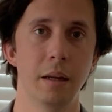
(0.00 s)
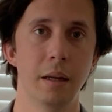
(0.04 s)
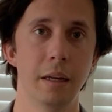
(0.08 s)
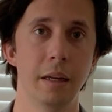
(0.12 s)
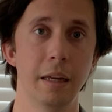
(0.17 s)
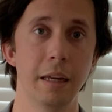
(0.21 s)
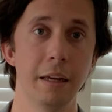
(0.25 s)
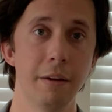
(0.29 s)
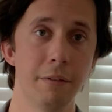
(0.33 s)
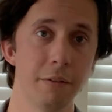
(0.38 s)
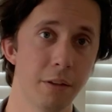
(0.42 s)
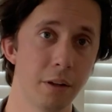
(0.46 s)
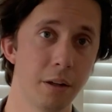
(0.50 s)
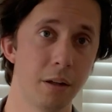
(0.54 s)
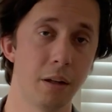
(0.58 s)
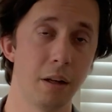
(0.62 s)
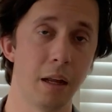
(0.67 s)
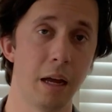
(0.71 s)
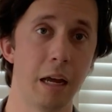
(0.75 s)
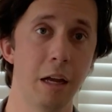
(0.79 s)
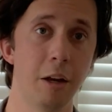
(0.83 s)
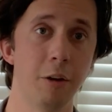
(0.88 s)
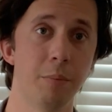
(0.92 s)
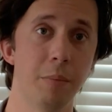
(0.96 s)
If the
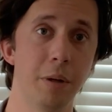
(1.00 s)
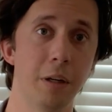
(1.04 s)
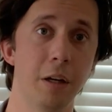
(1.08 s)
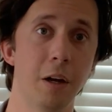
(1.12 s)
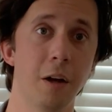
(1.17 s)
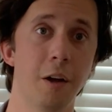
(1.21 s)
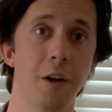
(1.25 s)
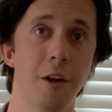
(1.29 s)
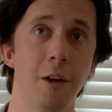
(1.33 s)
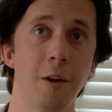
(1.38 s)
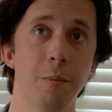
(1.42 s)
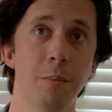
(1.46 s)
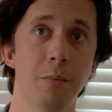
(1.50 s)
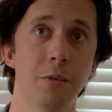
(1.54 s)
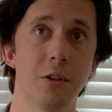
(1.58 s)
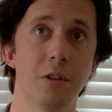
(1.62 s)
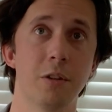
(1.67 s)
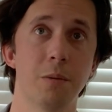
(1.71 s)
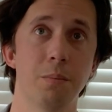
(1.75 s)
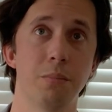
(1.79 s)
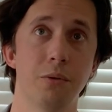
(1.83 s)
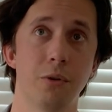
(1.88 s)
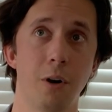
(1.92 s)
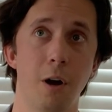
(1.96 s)
client becomes
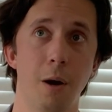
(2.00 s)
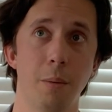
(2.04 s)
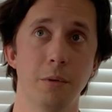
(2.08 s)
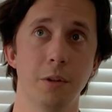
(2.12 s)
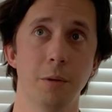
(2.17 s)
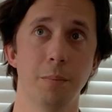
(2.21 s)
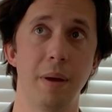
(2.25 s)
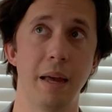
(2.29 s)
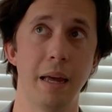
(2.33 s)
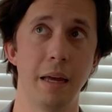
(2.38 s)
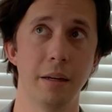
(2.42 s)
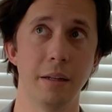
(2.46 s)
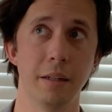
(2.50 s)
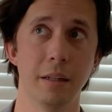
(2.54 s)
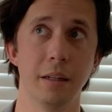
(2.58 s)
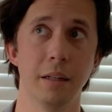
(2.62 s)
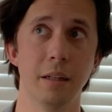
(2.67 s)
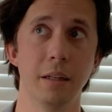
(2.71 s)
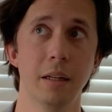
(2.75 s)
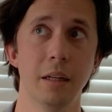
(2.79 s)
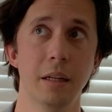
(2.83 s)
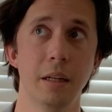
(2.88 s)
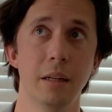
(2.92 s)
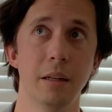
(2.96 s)
prompt dependent,
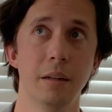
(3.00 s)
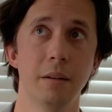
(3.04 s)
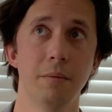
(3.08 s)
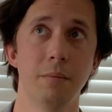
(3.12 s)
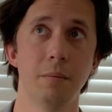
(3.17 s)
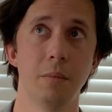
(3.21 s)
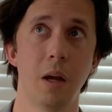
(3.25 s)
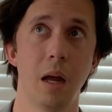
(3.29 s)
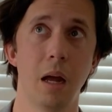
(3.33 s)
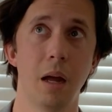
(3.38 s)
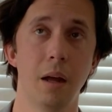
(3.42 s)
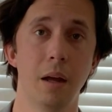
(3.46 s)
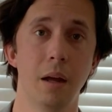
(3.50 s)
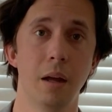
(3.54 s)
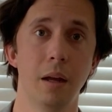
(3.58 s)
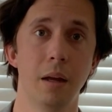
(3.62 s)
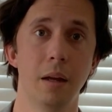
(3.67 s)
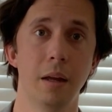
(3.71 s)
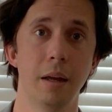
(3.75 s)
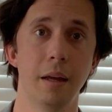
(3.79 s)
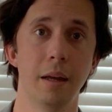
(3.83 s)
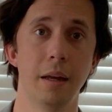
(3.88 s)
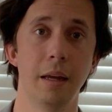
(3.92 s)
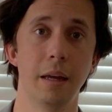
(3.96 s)

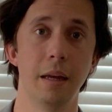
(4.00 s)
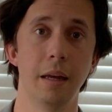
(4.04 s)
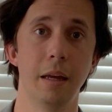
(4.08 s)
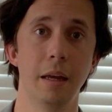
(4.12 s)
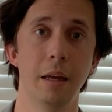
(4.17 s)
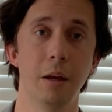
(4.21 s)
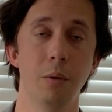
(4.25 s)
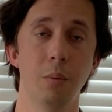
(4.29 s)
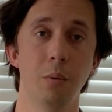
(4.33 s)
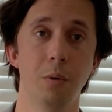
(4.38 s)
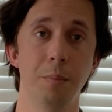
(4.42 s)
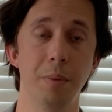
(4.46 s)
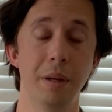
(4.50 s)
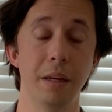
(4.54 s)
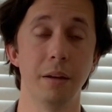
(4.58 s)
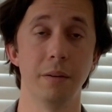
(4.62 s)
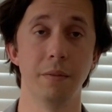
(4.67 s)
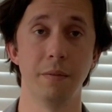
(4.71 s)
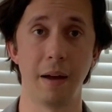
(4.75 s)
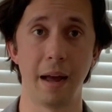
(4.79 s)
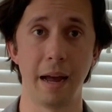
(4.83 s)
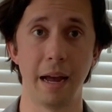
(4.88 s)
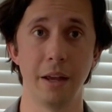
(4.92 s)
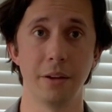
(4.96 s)
it would be
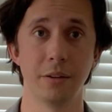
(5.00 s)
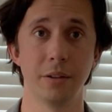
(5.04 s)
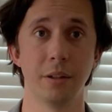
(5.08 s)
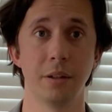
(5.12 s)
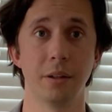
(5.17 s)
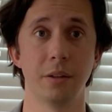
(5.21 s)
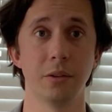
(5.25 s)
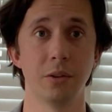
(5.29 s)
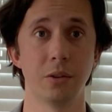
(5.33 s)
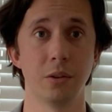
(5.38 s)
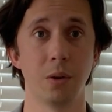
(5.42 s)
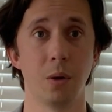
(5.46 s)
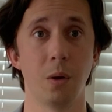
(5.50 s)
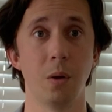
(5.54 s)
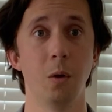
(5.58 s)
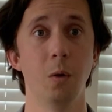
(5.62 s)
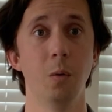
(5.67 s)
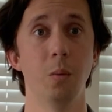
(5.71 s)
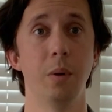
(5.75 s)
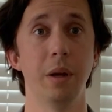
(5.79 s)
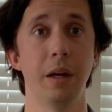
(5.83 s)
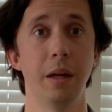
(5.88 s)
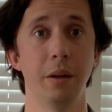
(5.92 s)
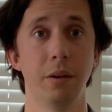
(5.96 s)
advised to consult
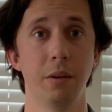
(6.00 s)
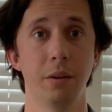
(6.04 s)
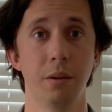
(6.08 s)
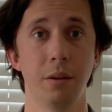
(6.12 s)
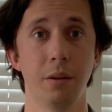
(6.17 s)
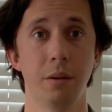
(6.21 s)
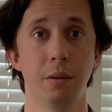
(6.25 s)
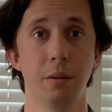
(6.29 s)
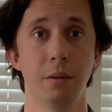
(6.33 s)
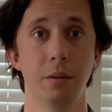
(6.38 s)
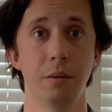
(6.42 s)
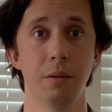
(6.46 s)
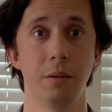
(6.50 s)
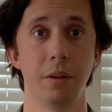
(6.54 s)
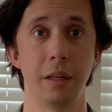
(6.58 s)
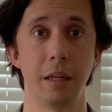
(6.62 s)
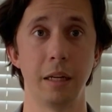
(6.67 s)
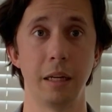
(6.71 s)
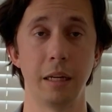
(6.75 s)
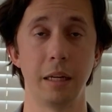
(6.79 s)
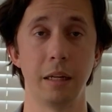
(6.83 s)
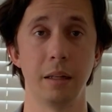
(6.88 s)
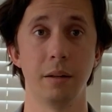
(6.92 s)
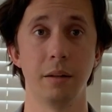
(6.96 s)
with
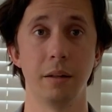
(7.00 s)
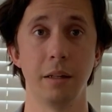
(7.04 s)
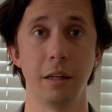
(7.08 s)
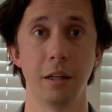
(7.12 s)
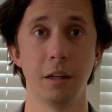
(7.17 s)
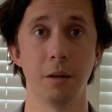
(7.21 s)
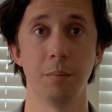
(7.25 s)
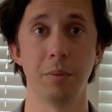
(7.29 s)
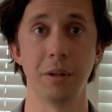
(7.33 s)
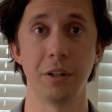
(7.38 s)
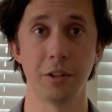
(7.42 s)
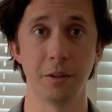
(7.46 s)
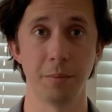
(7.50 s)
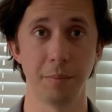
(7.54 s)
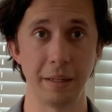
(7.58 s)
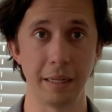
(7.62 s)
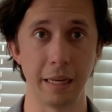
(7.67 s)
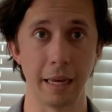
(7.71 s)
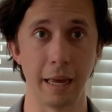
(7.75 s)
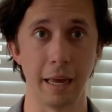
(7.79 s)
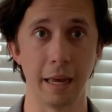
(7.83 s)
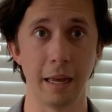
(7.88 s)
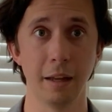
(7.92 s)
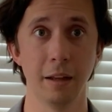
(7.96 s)
the lead
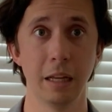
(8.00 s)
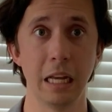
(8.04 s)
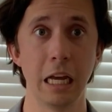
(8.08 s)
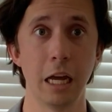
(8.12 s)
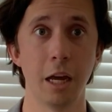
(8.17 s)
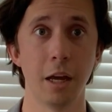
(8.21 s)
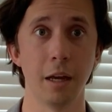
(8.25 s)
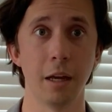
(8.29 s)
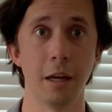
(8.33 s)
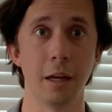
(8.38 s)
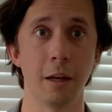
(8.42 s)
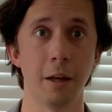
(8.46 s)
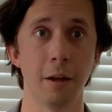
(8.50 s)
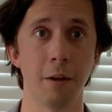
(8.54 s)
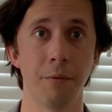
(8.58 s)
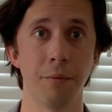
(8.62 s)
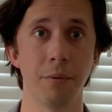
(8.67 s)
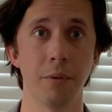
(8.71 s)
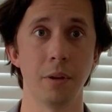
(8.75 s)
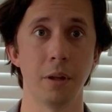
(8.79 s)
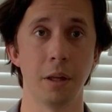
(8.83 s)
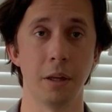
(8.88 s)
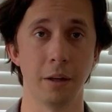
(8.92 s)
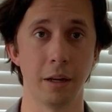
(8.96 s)
BCBA and
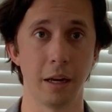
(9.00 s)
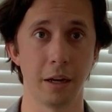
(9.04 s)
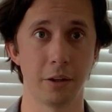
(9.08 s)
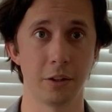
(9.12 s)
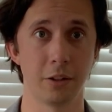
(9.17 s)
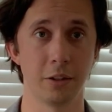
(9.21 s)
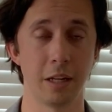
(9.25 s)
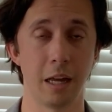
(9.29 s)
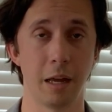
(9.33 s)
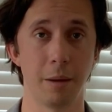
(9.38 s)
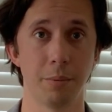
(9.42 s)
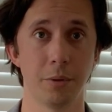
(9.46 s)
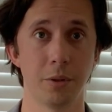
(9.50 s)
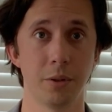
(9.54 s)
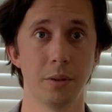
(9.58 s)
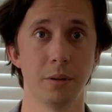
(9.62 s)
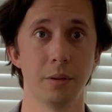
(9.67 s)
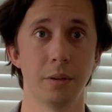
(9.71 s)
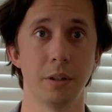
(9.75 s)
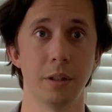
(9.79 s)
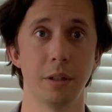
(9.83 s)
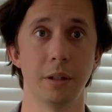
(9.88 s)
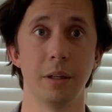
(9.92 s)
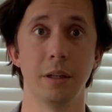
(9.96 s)
the next steps
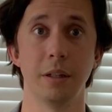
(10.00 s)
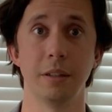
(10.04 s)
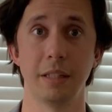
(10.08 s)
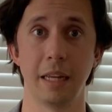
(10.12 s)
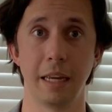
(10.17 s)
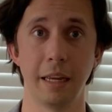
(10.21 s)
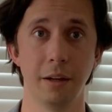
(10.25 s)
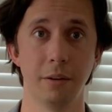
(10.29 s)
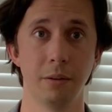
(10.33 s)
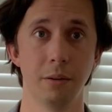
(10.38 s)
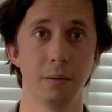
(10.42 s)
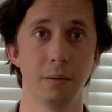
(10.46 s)
to take.